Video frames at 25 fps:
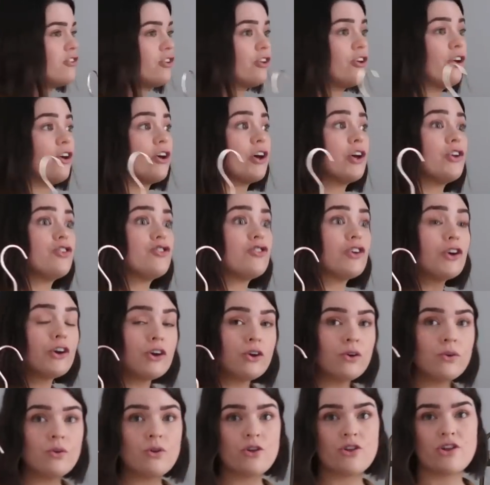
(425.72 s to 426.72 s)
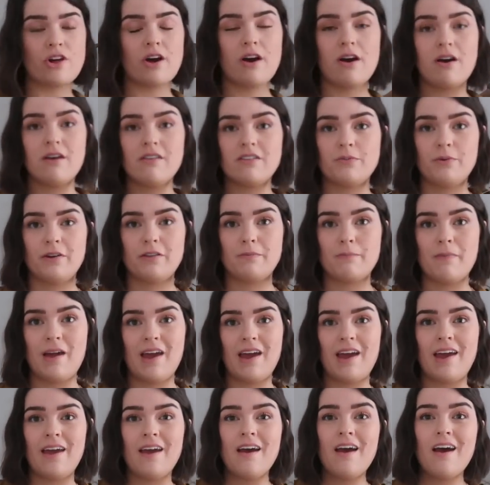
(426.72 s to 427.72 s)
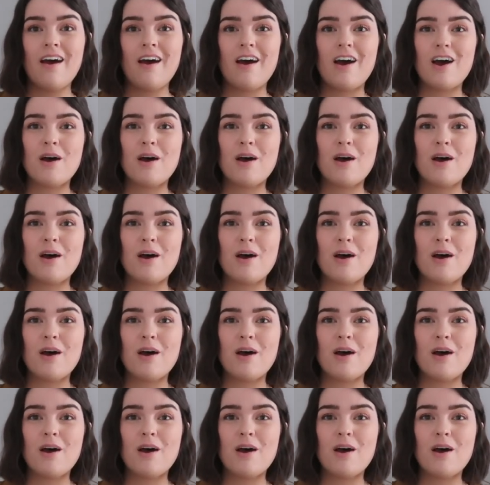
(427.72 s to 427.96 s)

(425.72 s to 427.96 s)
took two shirts with me.